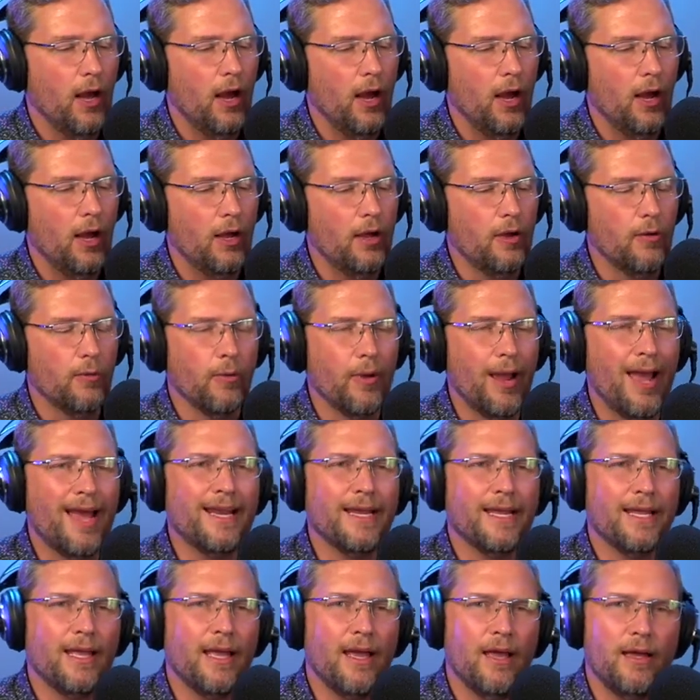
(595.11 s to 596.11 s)
uh,
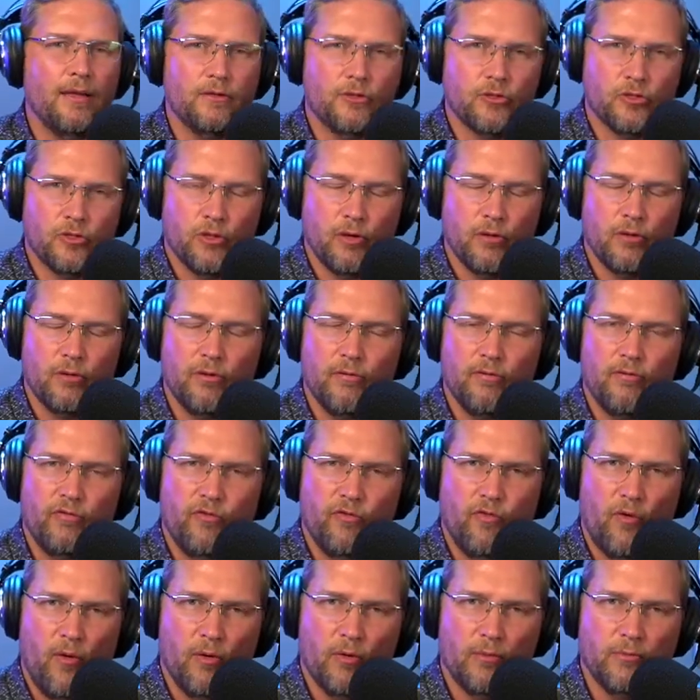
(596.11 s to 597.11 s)
eradicate certain
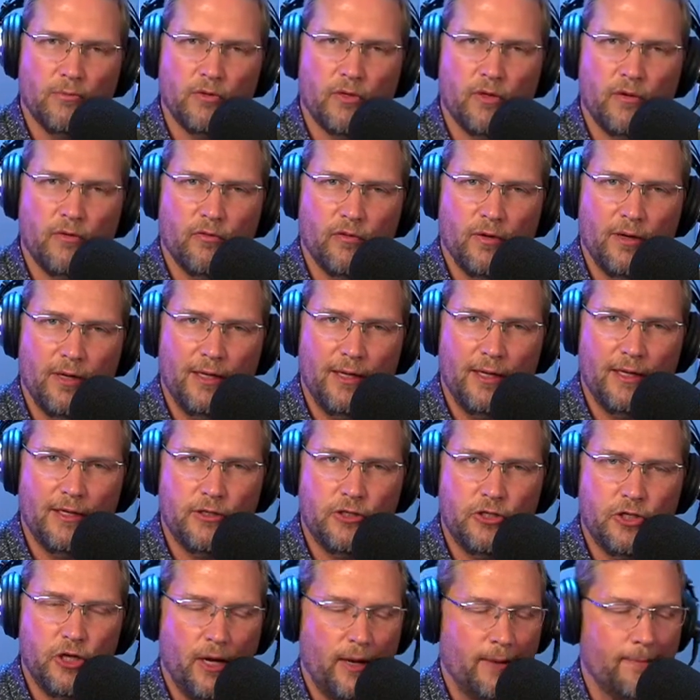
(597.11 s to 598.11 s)
forms of
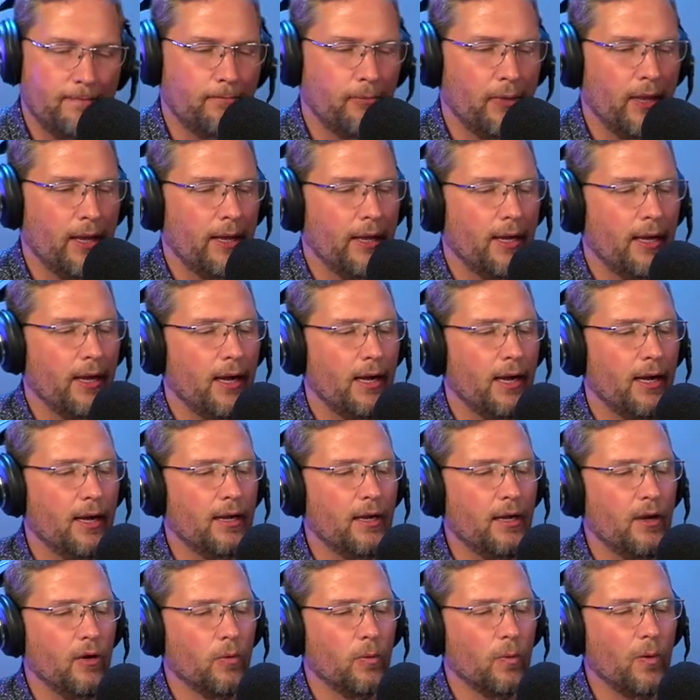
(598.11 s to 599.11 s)
religion,
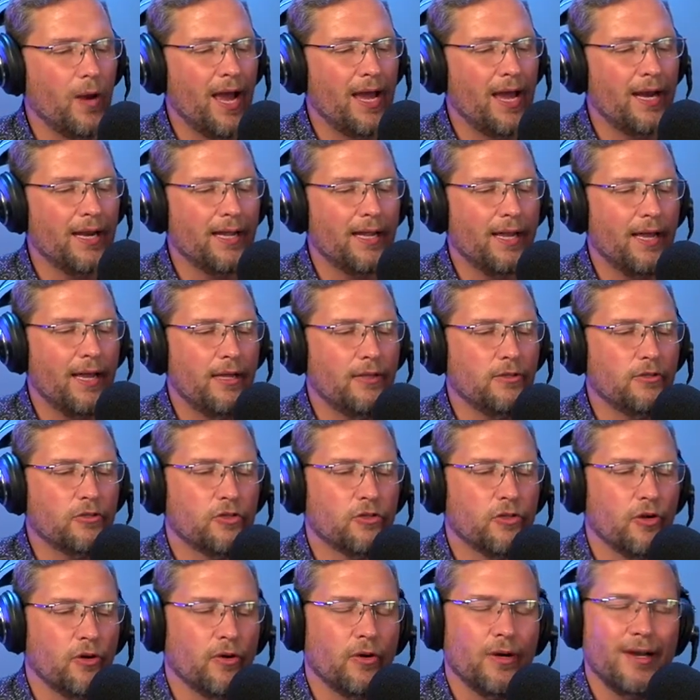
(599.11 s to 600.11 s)
uh, eradicate
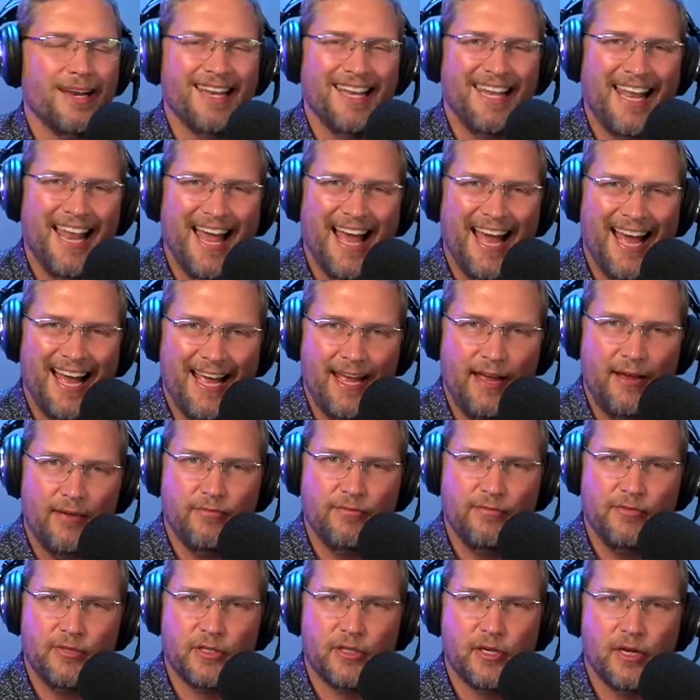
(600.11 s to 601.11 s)
certain
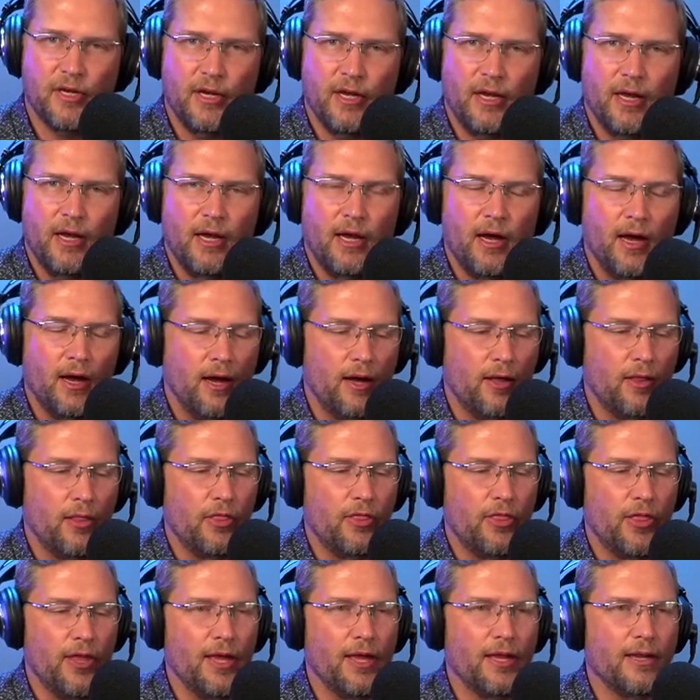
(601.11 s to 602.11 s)
lives. Uh,
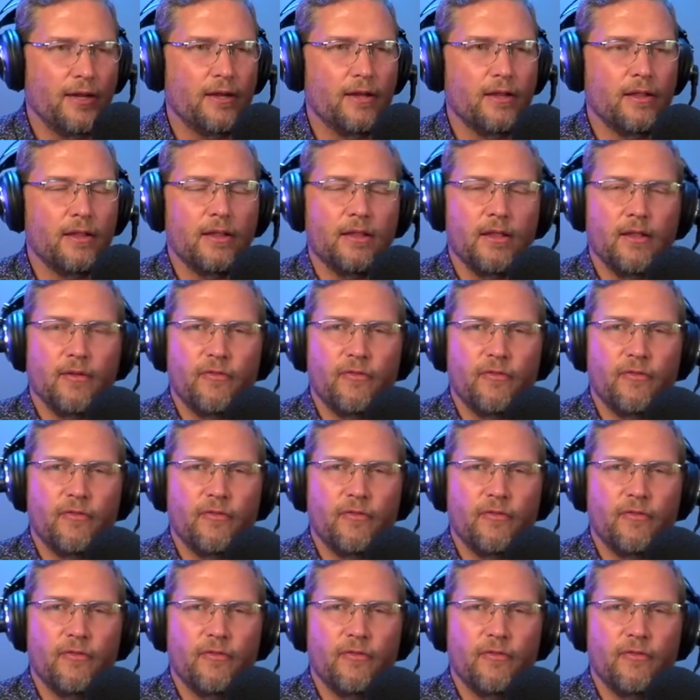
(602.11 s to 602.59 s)
then